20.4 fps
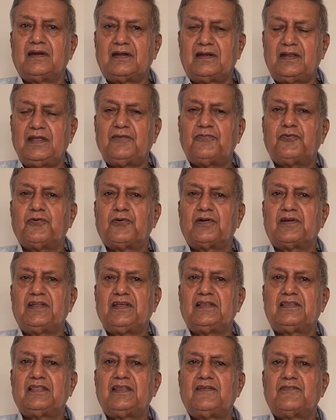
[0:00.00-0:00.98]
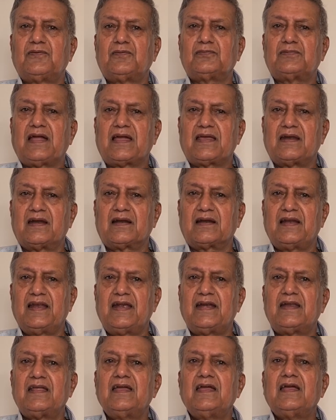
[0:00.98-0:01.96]
T3 from thyroid
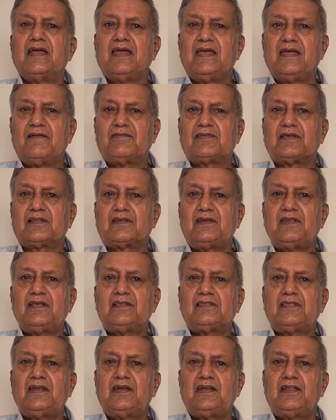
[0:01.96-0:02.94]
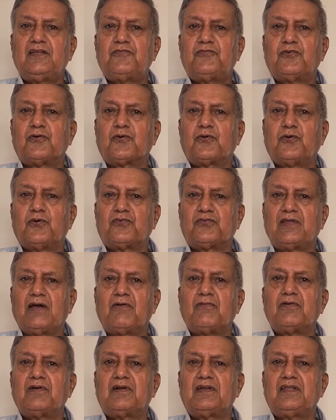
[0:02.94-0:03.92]
gland. If the T3, T4 goes
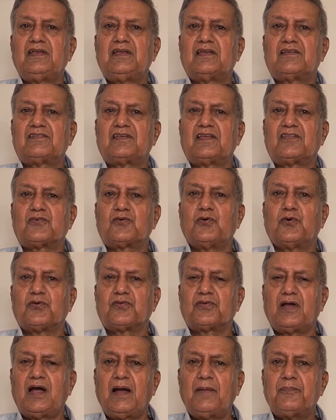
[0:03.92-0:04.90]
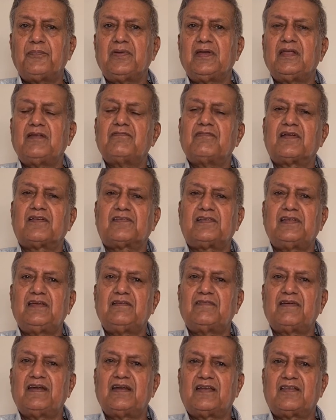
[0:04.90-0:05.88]
down, TSH goes up. Inversely,
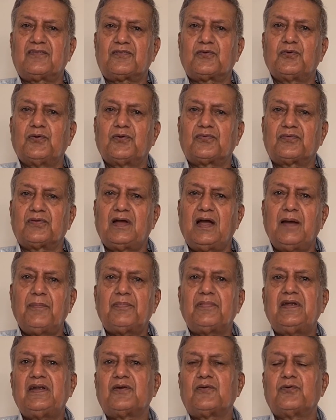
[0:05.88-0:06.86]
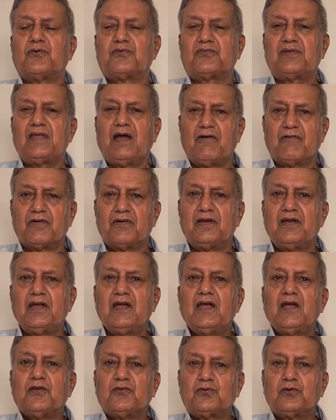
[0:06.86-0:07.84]
when it goes up, it goes down.
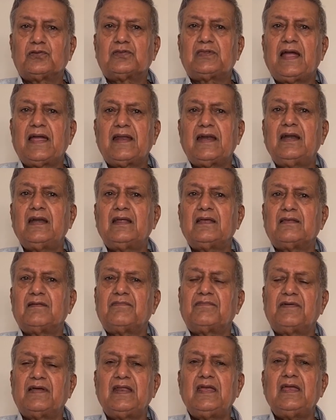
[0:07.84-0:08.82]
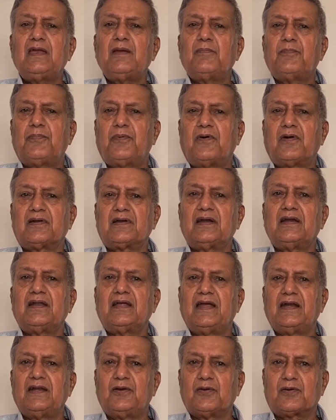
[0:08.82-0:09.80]
So thyroid is a very
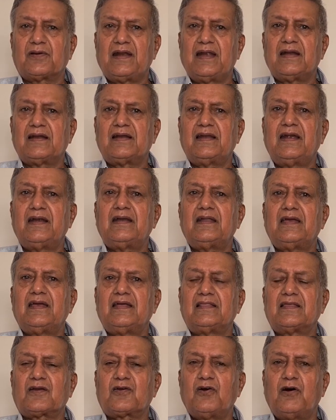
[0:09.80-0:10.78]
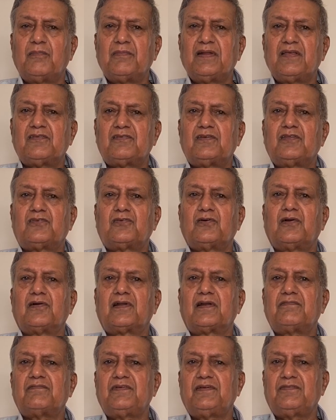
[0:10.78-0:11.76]
important endocrine gland, and the commonest
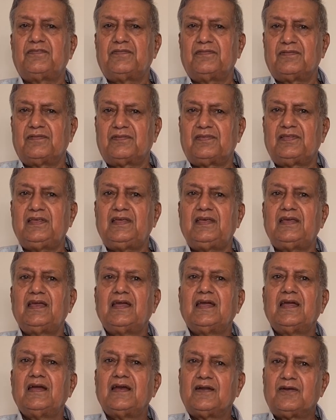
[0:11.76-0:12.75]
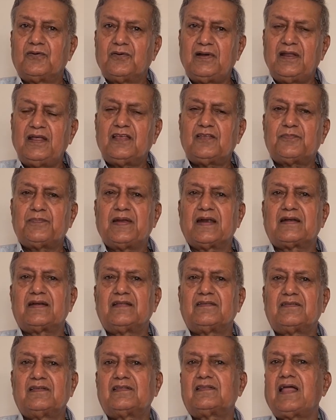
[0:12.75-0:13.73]
disorder we see today's
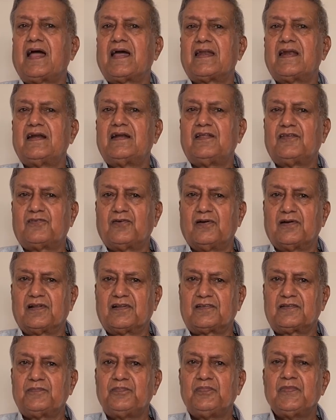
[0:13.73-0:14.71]
practice is thyroid disorders.